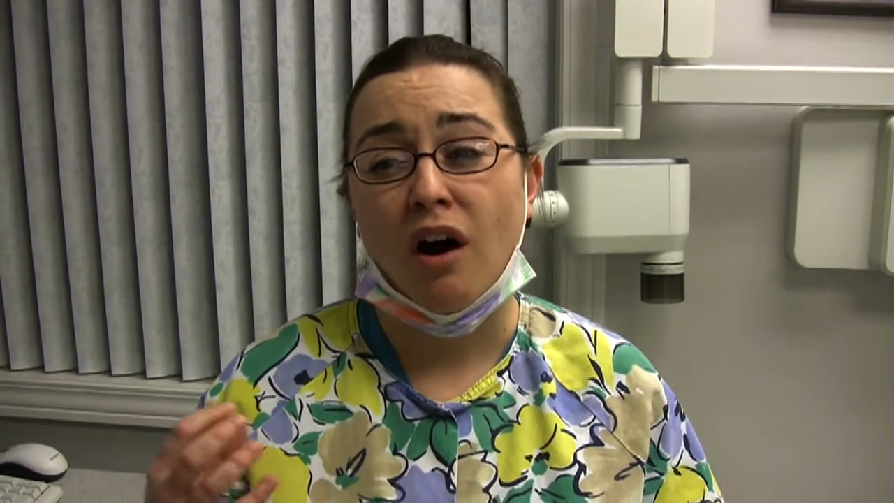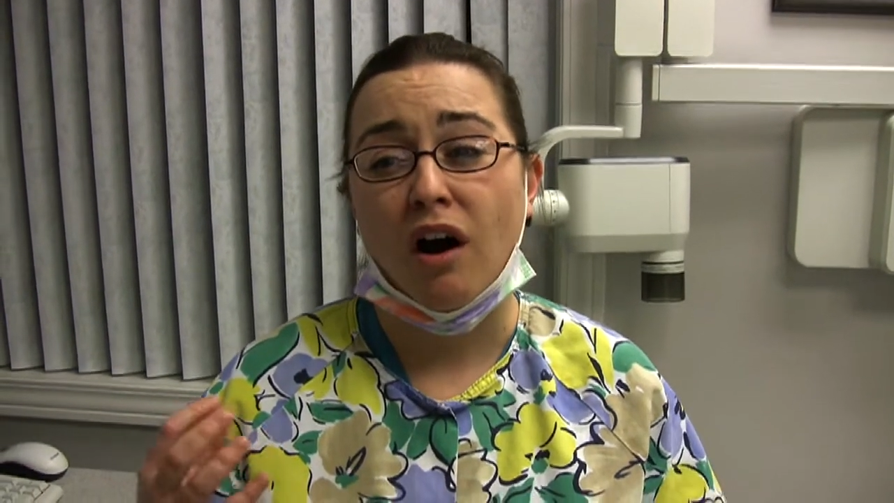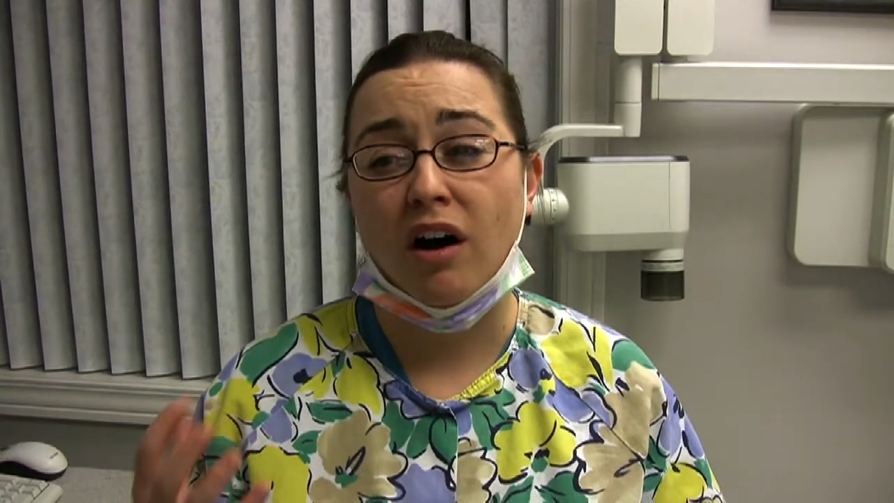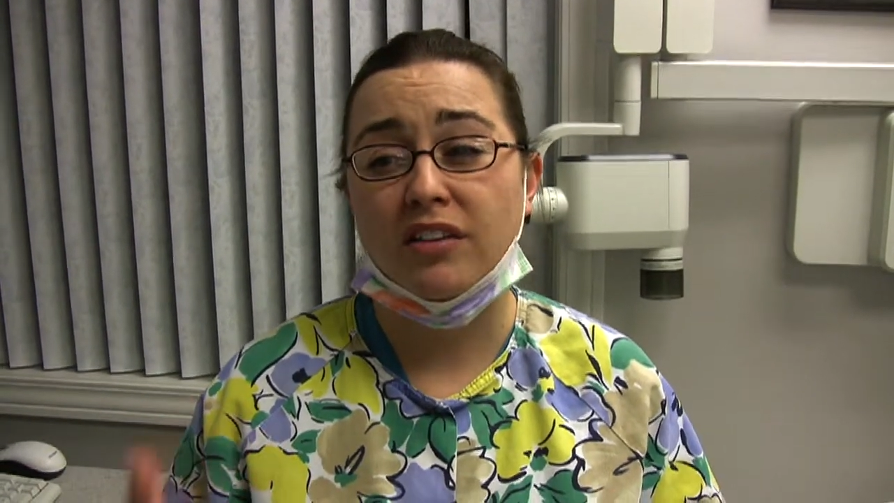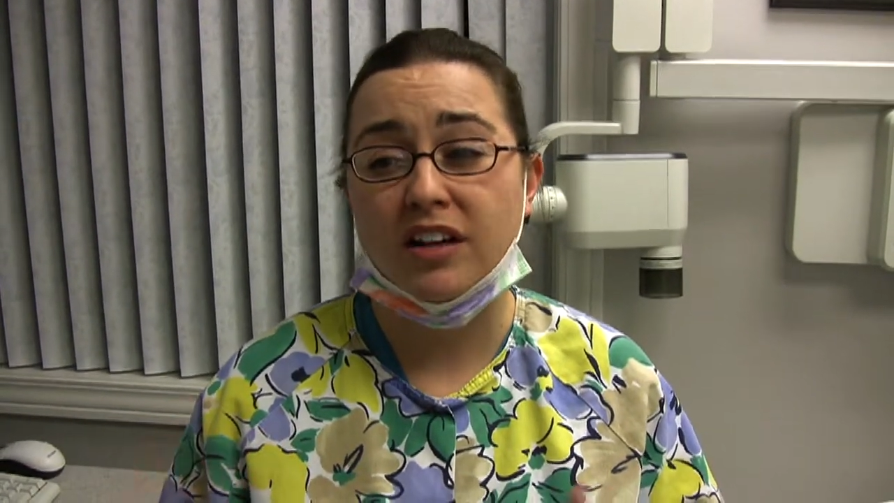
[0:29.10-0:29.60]

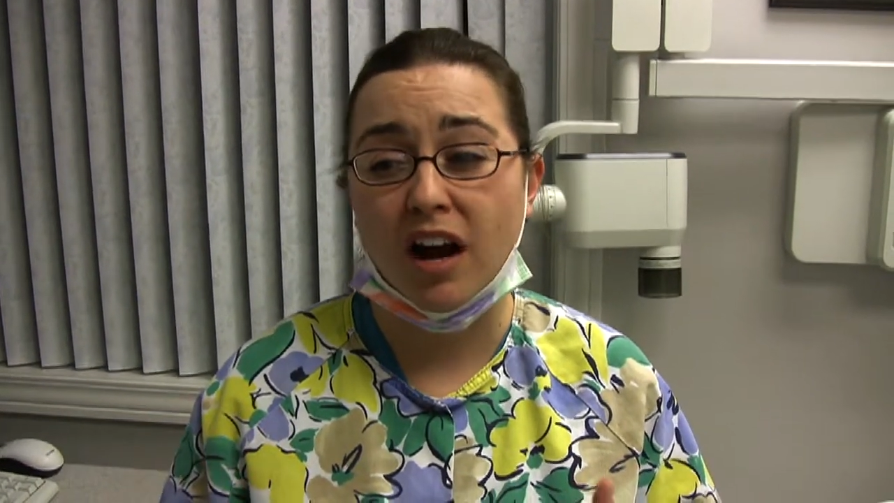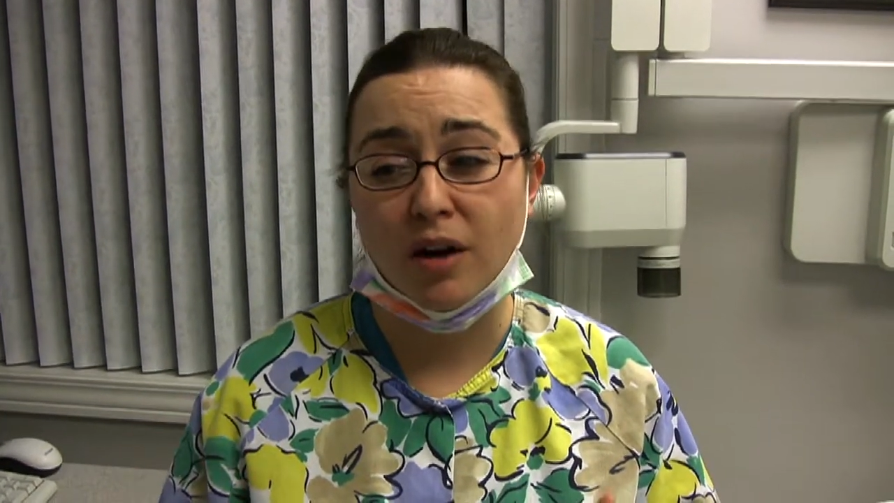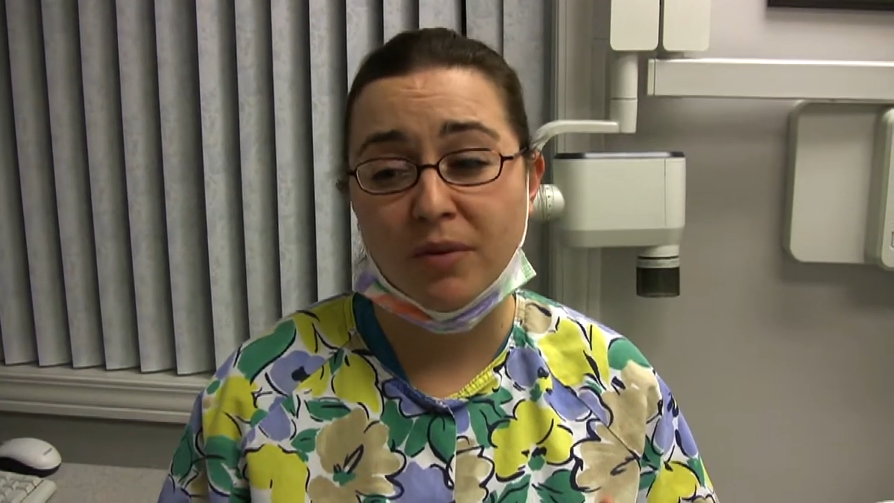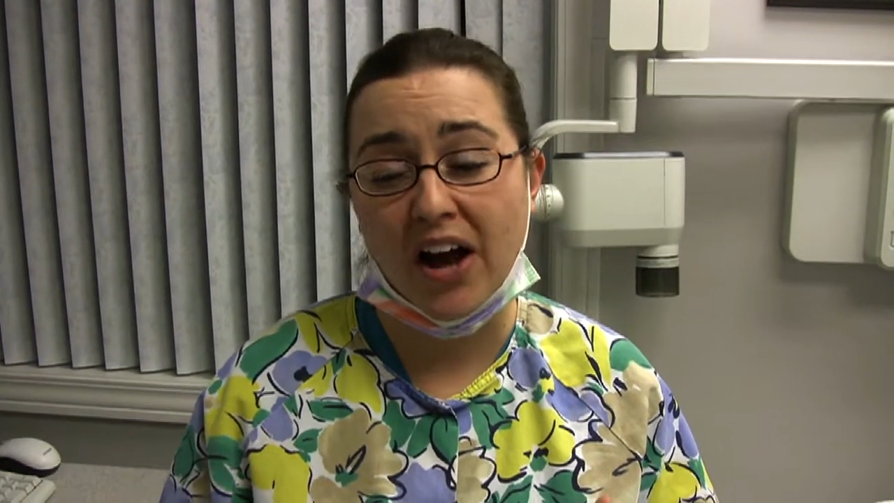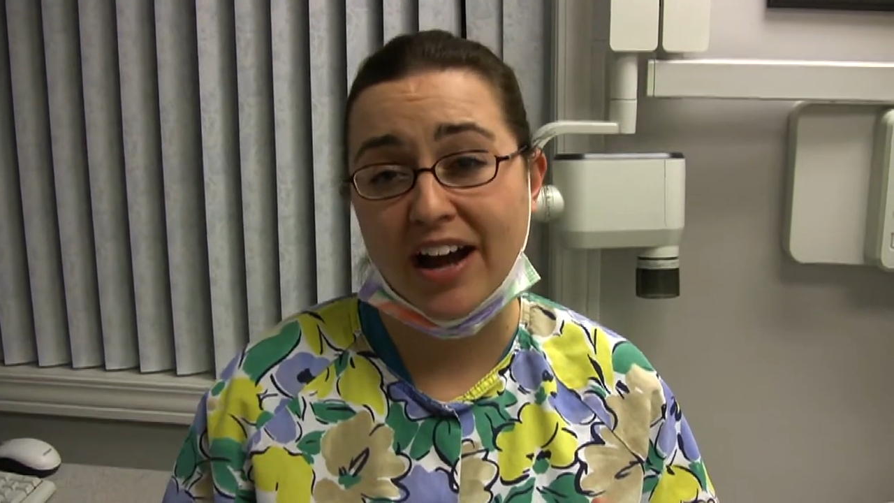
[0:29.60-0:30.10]
all the
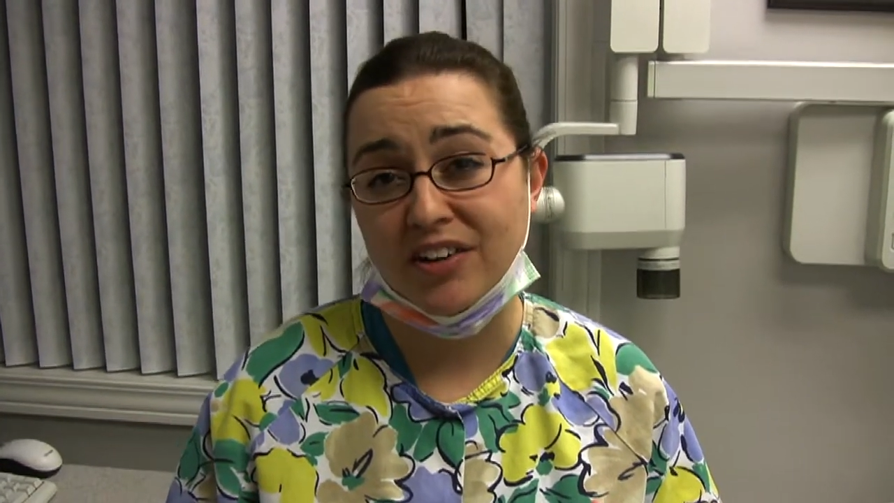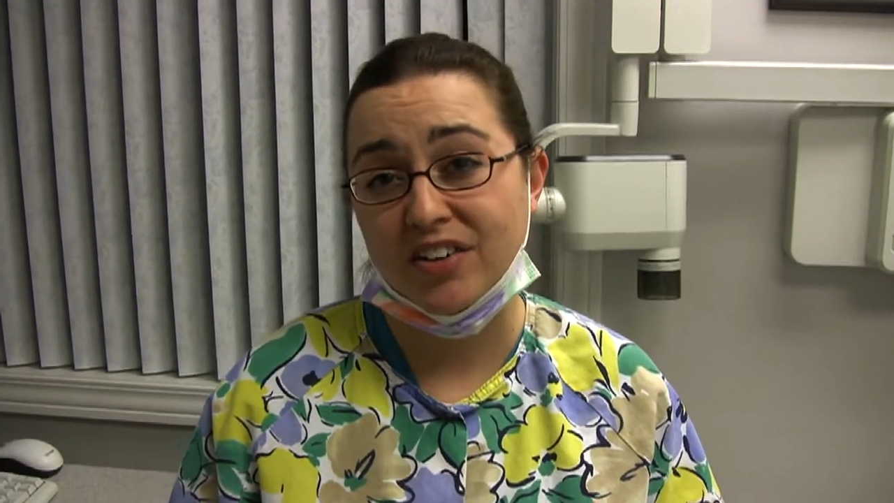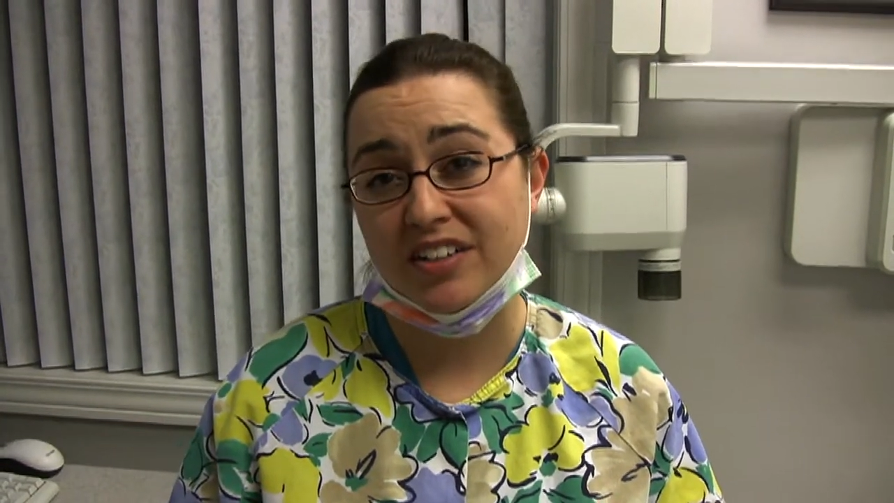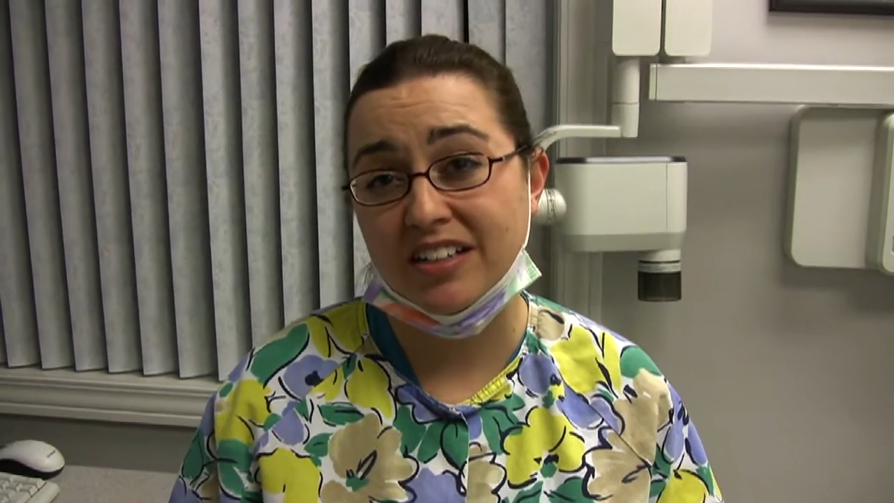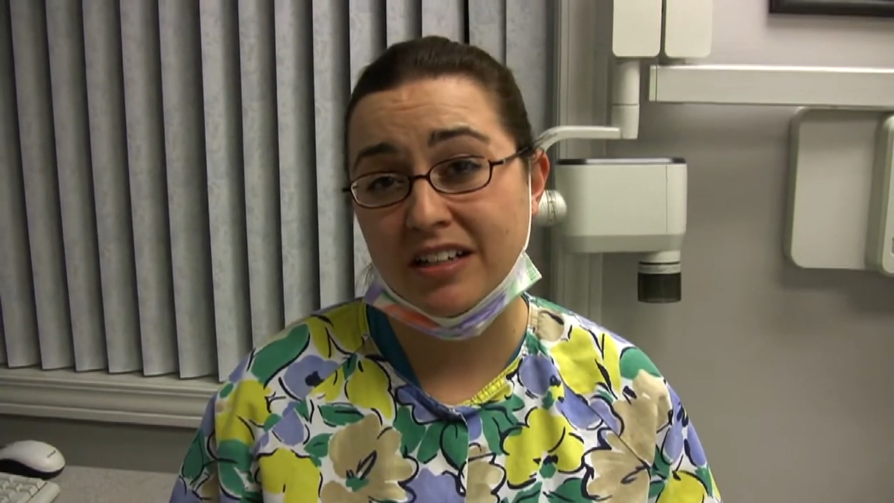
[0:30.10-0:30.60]

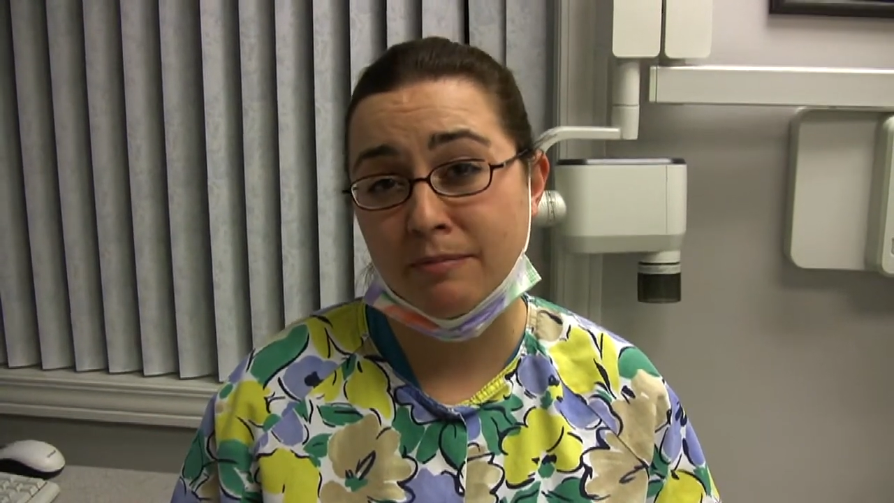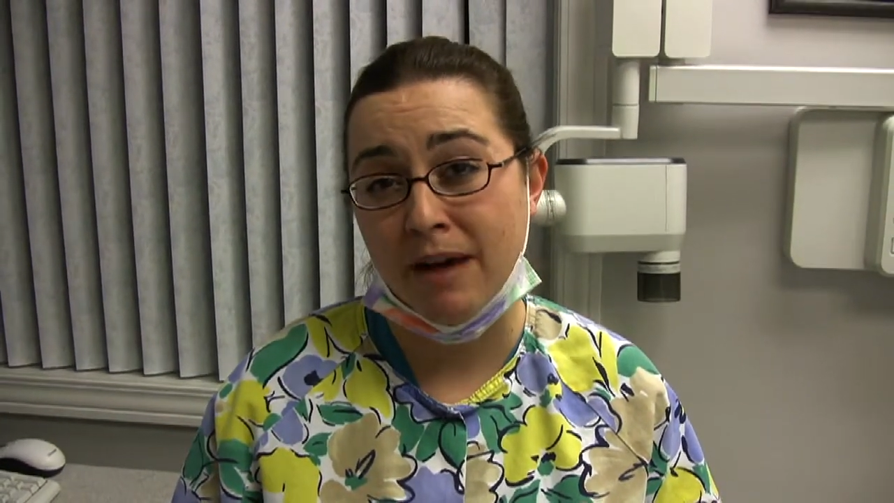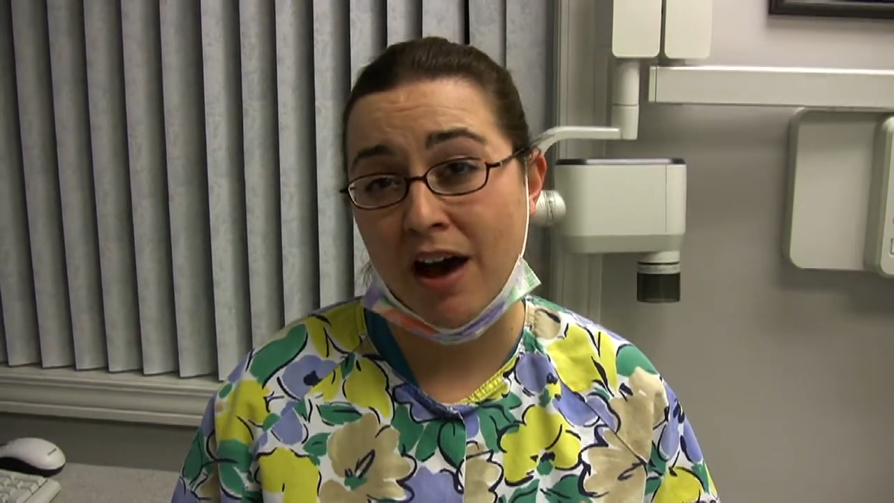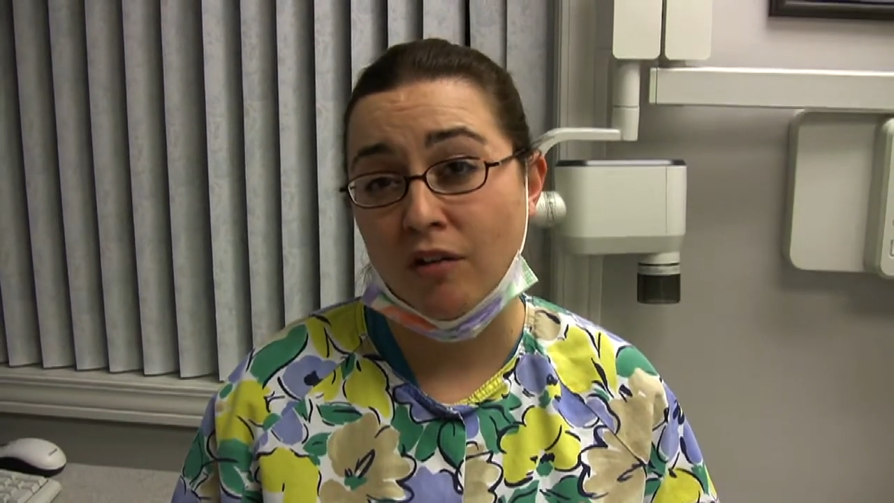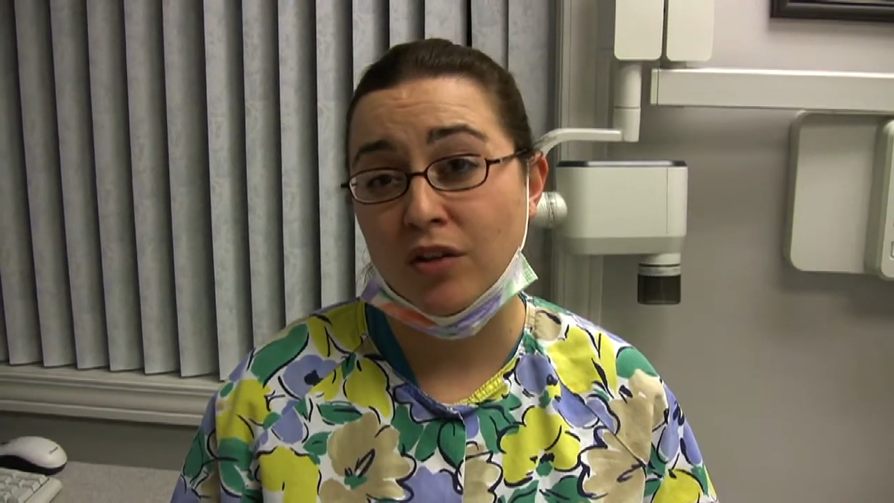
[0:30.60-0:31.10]
carbohydrates in the
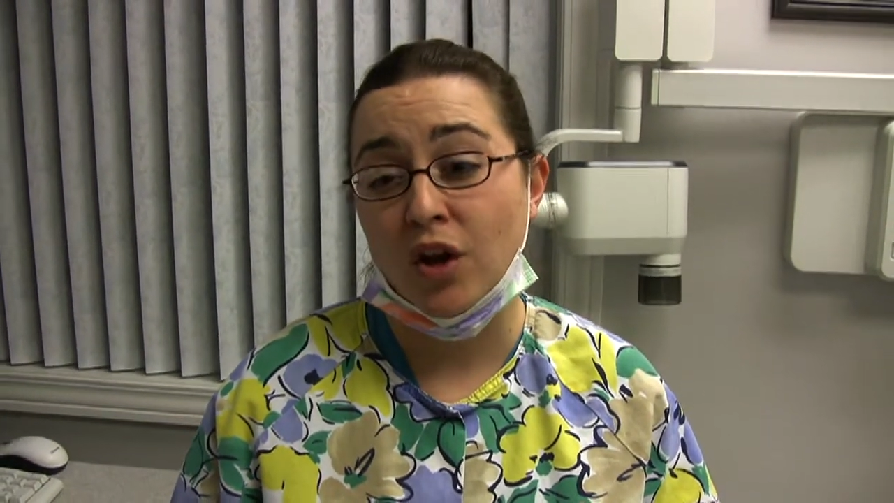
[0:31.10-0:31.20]
mouth,